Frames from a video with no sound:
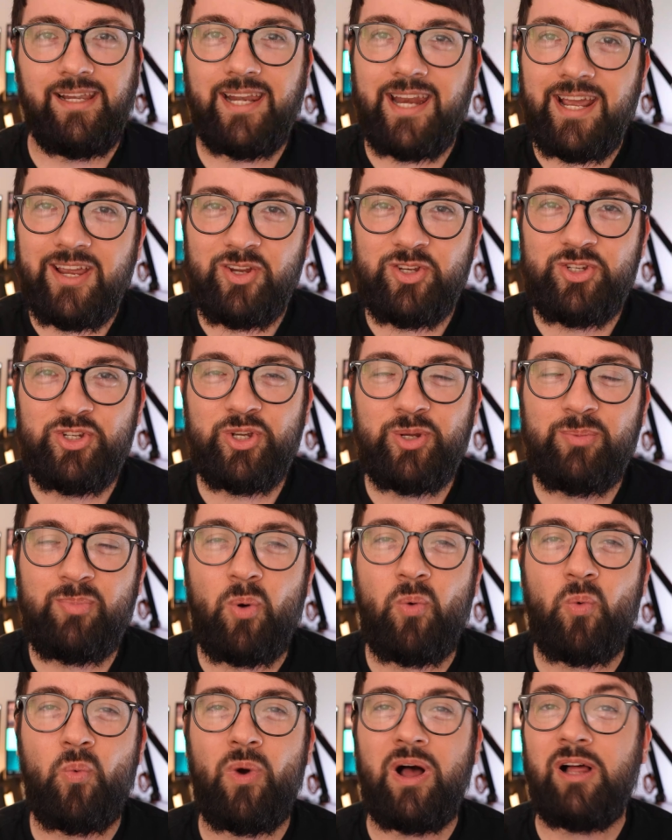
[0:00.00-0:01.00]
G'day YouTube,
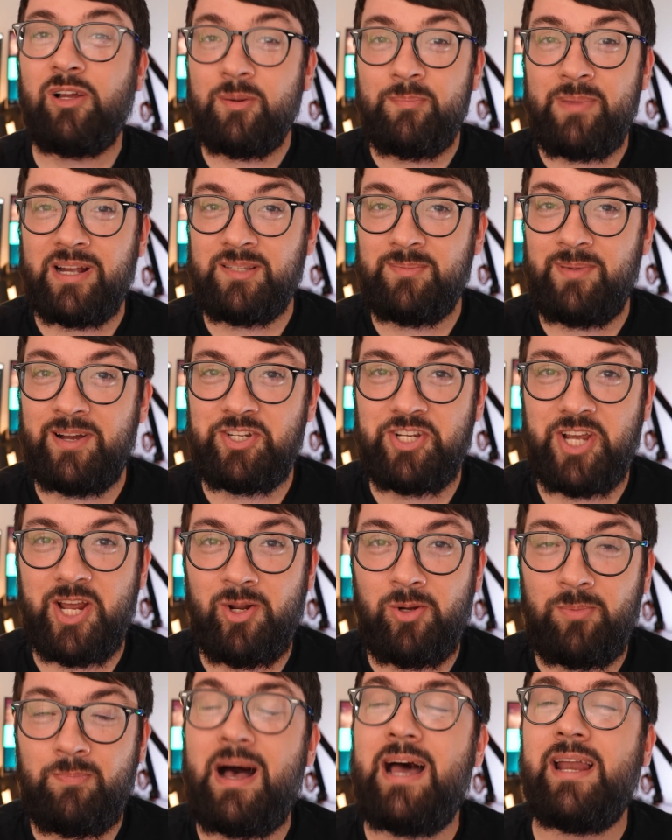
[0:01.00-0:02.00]
welcome back to my
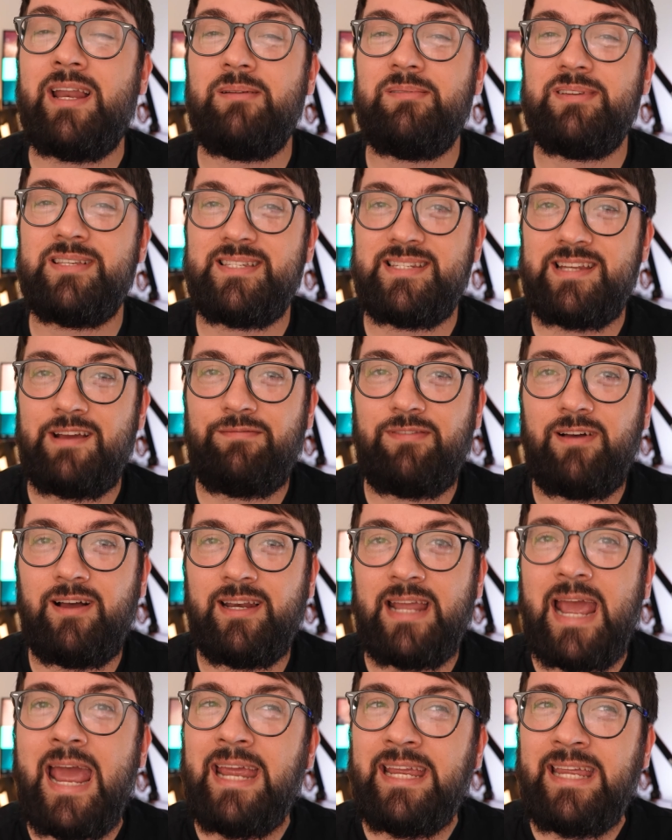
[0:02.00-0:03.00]
channel. My name is
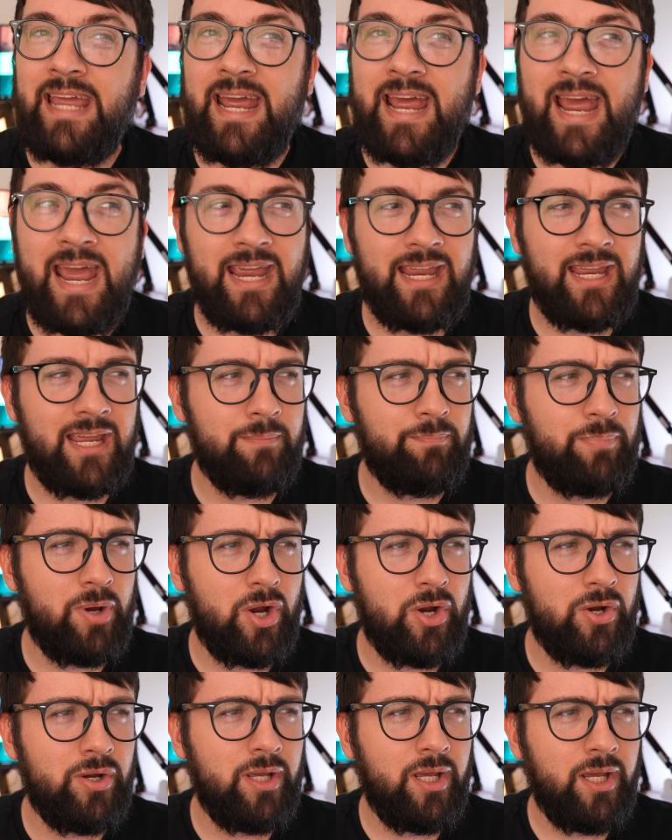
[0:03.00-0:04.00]
Stefan, aka
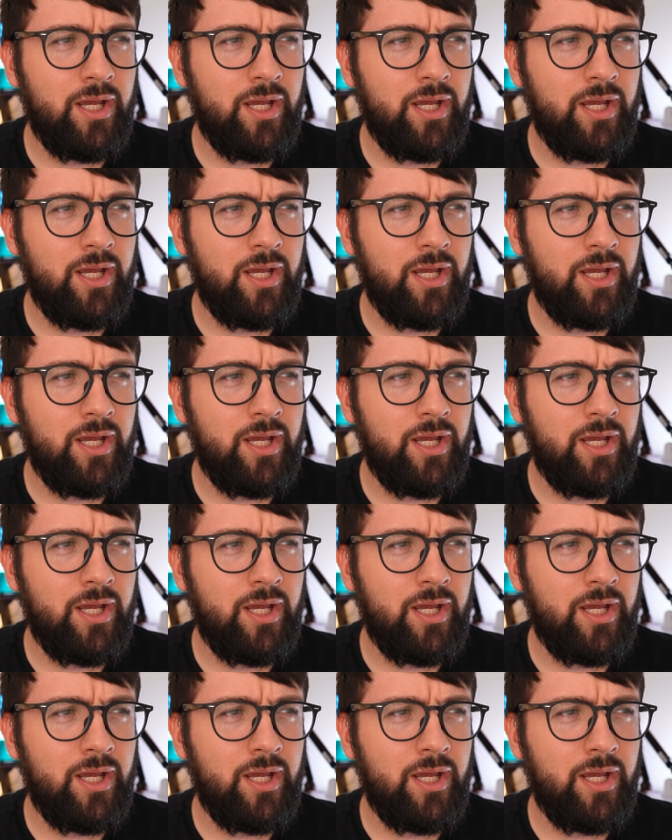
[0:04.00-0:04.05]
Hippo.